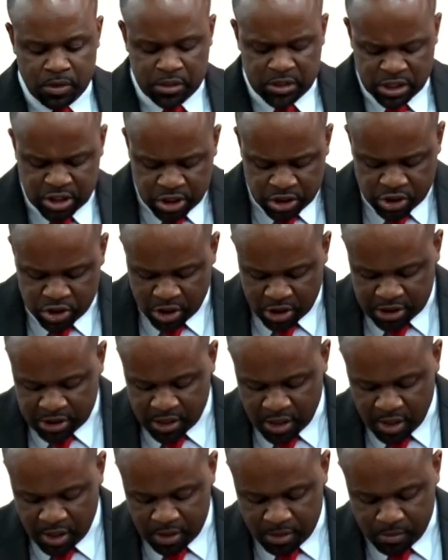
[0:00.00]
This is just
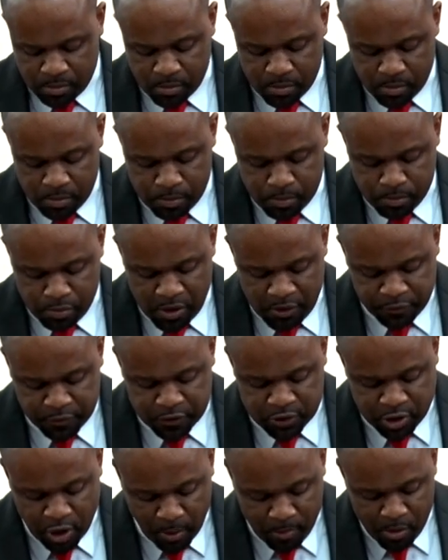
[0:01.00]
a brief
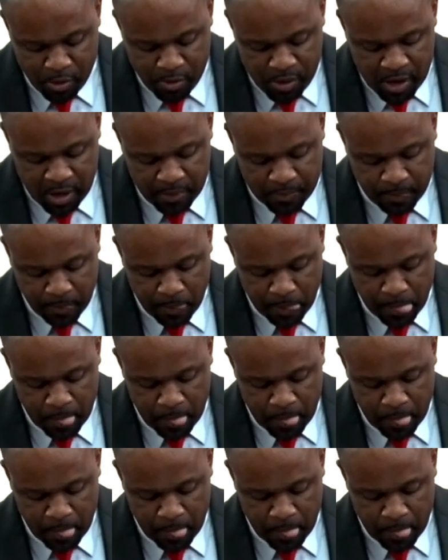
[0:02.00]
summary